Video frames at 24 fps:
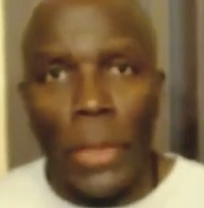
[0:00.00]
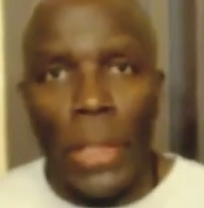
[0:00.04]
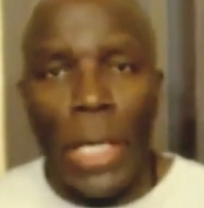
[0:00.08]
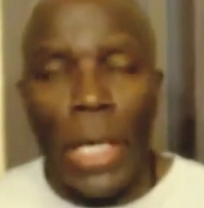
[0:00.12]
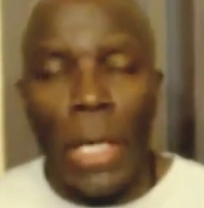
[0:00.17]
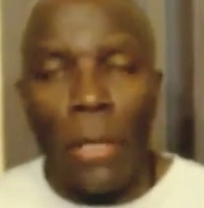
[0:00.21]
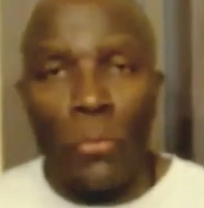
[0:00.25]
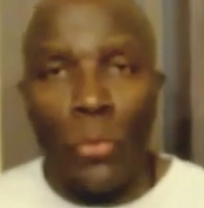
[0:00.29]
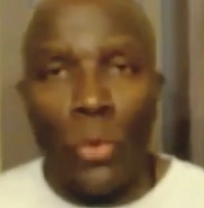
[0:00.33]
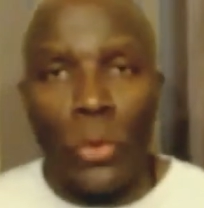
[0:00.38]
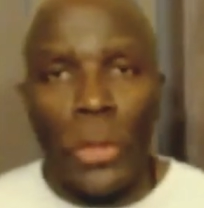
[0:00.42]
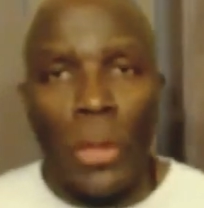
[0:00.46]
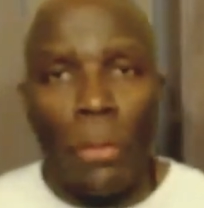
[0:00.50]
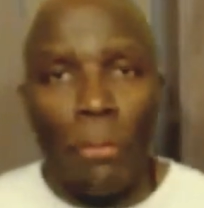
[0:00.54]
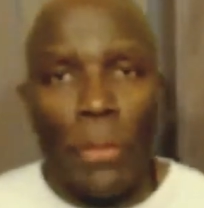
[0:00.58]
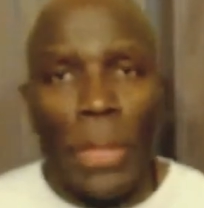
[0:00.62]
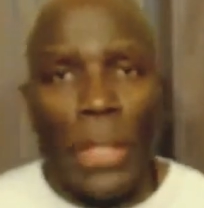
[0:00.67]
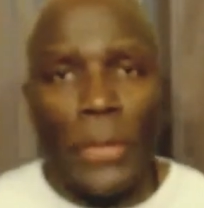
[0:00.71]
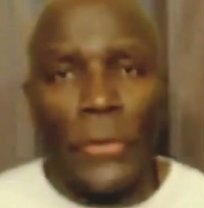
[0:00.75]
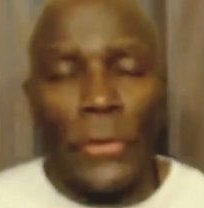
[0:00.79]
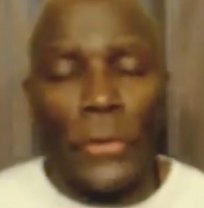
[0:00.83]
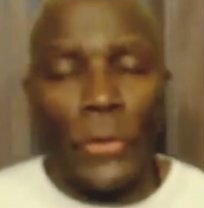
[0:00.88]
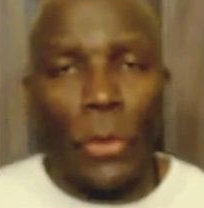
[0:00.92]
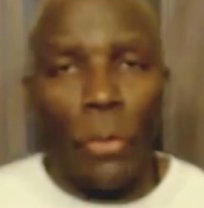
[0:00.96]
I wrote a
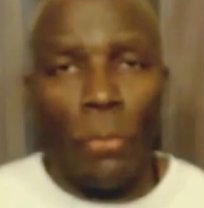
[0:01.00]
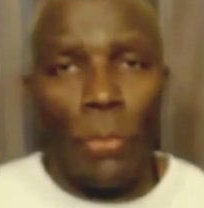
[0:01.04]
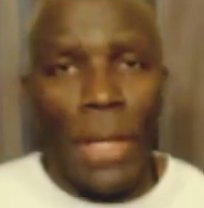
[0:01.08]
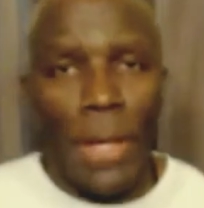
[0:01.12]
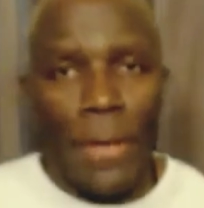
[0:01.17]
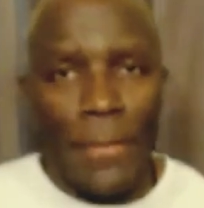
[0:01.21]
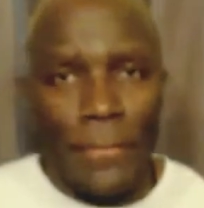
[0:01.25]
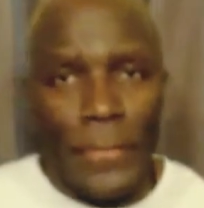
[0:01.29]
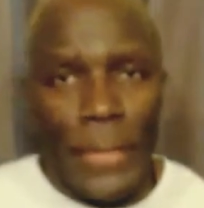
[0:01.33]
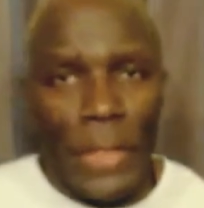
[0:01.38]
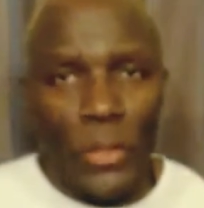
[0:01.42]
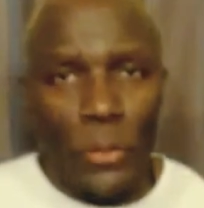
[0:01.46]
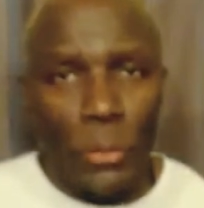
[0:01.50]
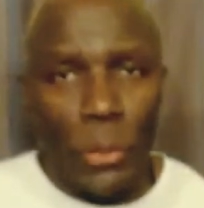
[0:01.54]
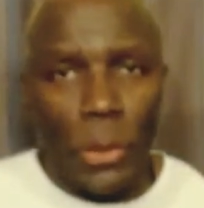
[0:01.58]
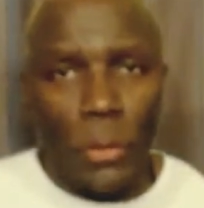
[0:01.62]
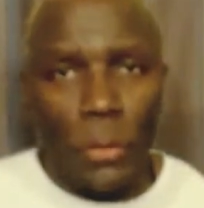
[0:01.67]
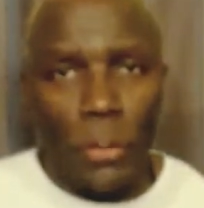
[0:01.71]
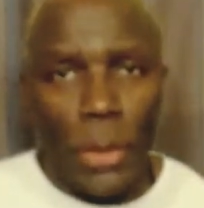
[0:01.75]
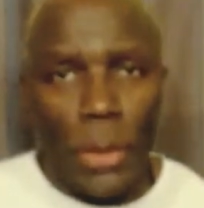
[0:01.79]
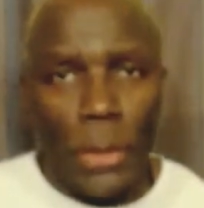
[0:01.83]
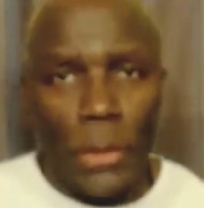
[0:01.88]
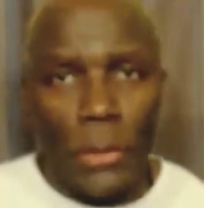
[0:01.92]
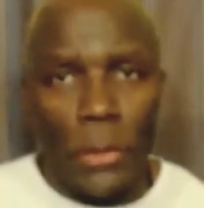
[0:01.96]
message on my
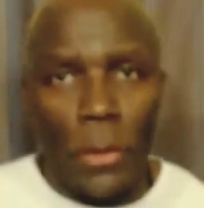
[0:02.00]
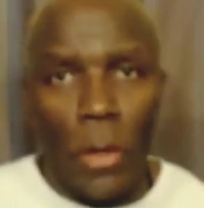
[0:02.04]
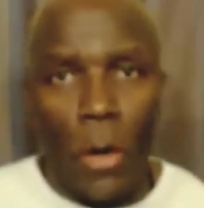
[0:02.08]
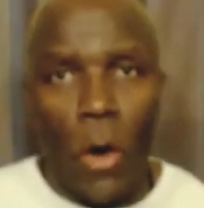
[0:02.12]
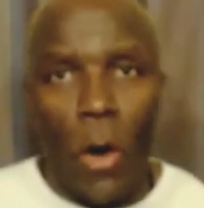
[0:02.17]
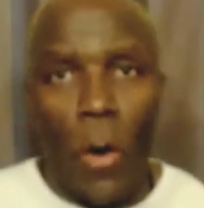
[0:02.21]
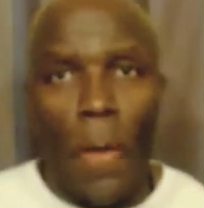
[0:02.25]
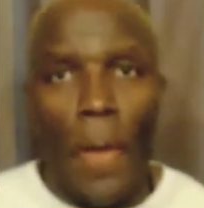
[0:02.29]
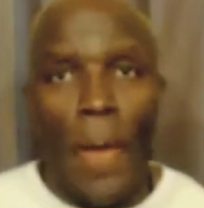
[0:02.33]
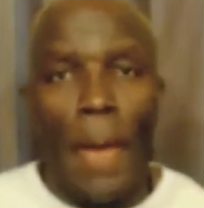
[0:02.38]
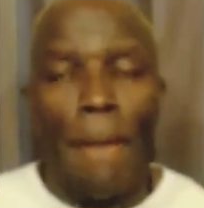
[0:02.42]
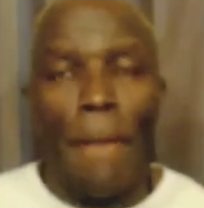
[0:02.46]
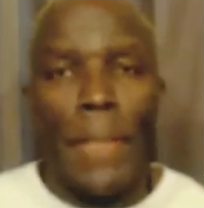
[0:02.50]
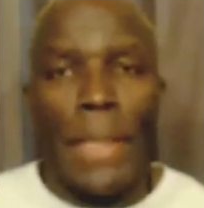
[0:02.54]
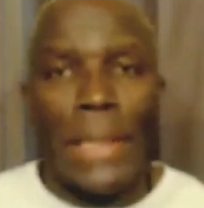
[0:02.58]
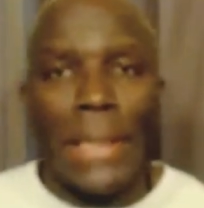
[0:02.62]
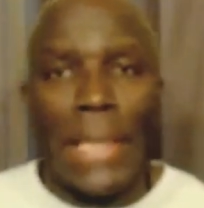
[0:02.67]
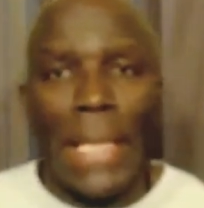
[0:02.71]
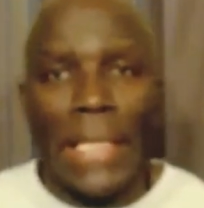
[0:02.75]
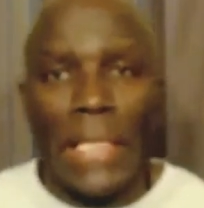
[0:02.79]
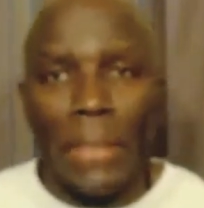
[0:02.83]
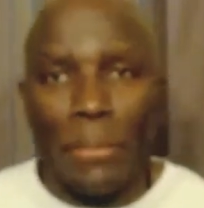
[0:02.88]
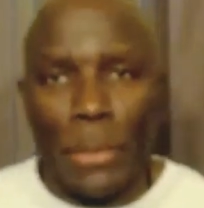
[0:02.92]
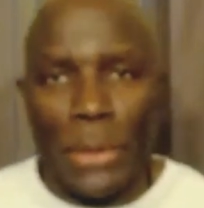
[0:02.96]
Facebook page called
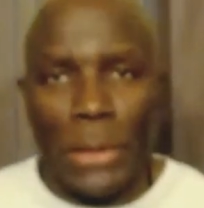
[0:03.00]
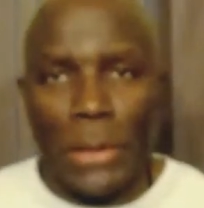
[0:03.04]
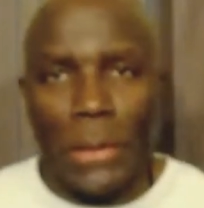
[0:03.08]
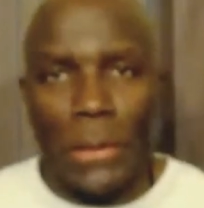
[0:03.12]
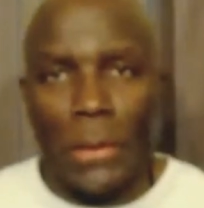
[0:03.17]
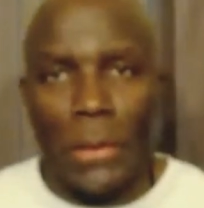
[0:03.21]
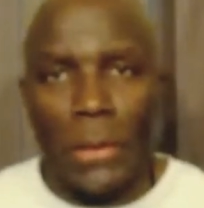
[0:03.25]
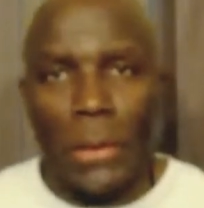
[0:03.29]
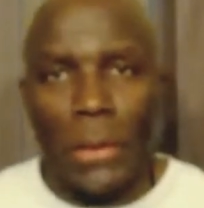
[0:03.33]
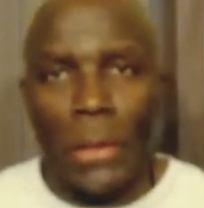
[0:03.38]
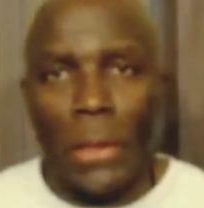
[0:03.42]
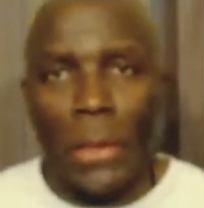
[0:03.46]
Play Me,